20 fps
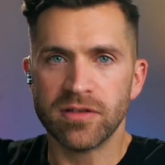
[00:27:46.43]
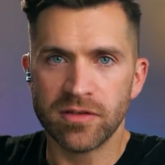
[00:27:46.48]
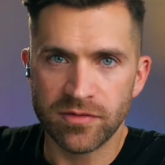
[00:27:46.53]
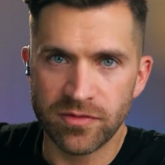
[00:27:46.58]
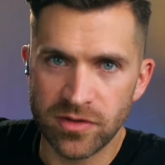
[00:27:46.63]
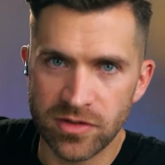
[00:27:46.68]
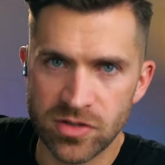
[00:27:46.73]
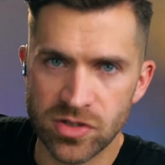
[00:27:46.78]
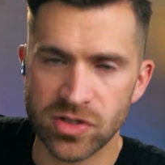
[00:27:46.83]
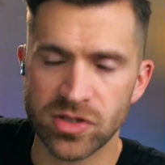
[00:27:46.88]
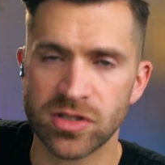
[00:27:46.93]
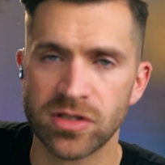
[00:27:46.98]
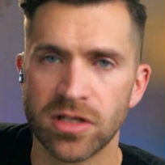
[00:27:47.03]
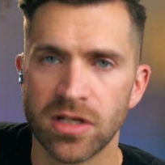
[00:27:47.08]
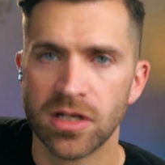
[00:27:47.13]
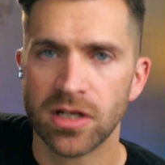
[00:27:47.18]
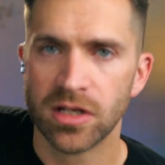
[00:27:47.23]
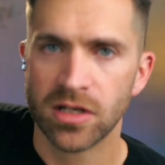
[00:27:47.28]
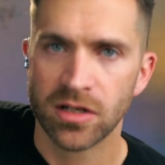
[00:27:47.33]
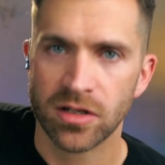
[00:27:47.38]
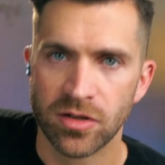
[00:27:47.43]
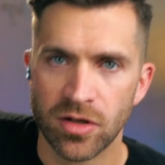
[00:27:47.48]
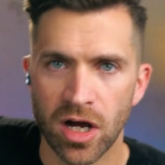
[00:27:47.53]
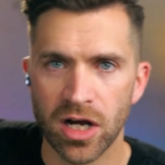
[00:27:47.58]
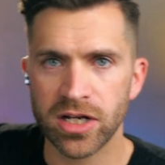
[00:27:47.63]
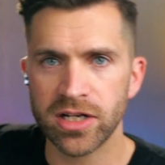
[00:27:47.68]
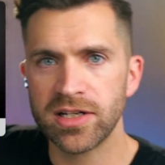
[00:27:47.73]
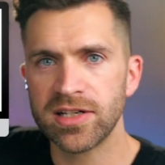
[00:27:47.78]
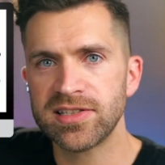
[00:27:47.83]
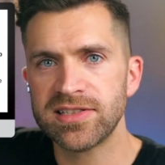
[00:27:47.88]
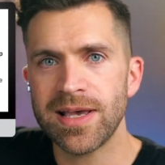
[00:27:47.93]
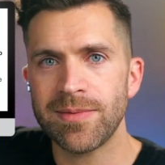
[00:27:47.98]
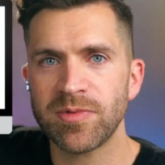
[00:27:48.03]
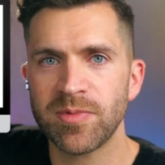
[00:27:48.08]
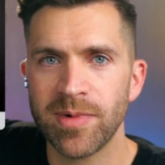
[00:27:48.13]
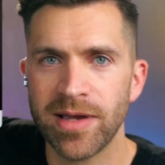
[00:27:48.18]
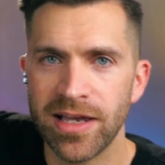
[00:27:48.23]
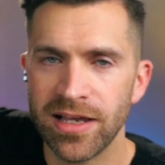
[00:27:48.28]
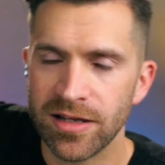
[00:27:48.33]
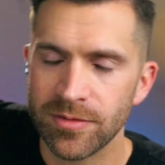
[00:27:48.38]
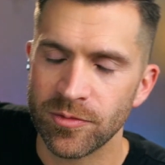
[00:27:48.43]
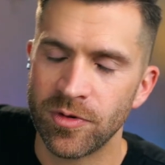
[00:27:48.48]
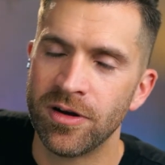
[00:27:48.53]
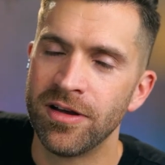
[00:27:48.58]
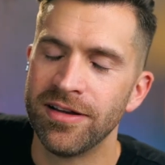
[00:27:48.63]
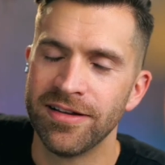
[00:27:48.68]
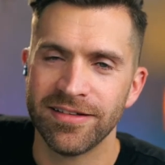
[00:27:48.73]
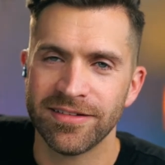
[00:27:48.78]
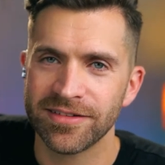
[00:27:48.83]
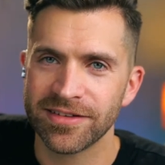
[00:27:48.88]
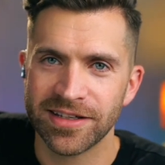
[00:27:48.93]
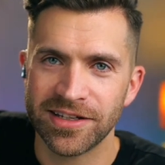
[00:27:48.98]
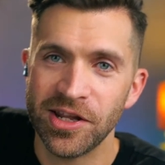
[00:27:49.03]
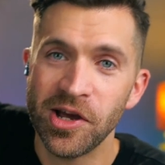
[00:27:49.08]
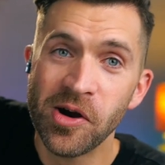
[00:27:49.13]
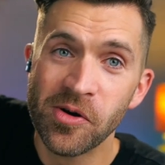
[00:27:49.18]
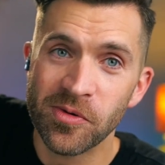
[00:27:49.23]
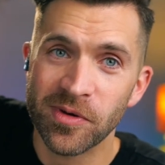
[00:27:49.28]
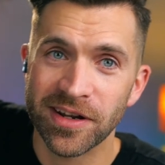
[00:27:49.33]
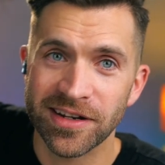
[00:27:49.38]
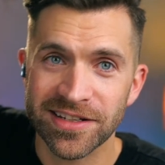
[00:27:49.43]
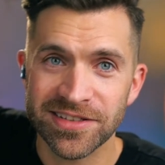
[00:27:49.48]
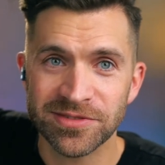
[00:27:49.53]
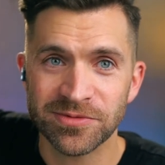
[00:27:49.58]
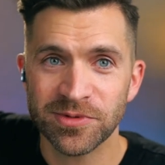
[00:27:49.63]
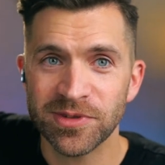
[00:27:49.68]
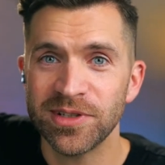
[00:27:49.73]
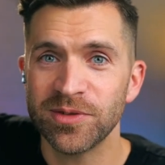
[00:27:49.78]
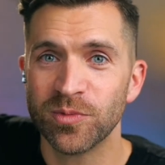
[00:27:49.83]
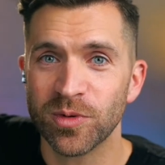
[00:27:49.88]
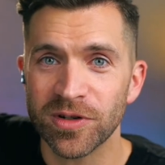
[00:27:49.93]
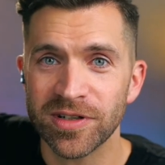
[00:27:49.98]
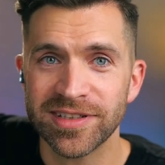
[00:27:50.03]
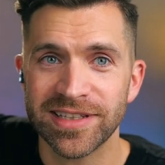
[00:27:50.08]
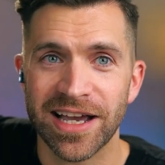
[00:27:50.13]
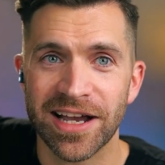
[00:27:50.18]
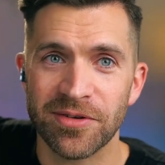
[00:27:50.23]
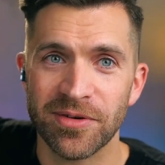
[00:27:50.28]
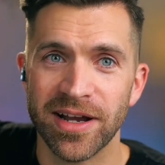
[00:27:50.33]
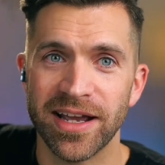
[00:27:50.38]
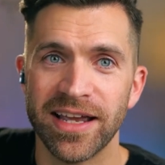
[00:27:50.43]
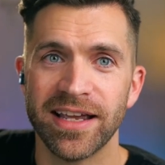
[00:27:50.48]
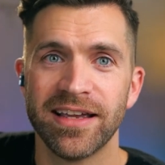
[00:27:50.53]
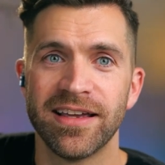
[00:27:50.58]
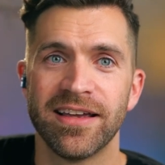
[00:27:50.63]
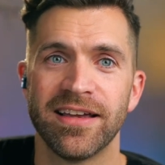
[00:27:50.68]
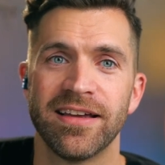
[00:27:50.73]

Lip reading: If you just not going to accept my help, well, no, it doesn't really work that way.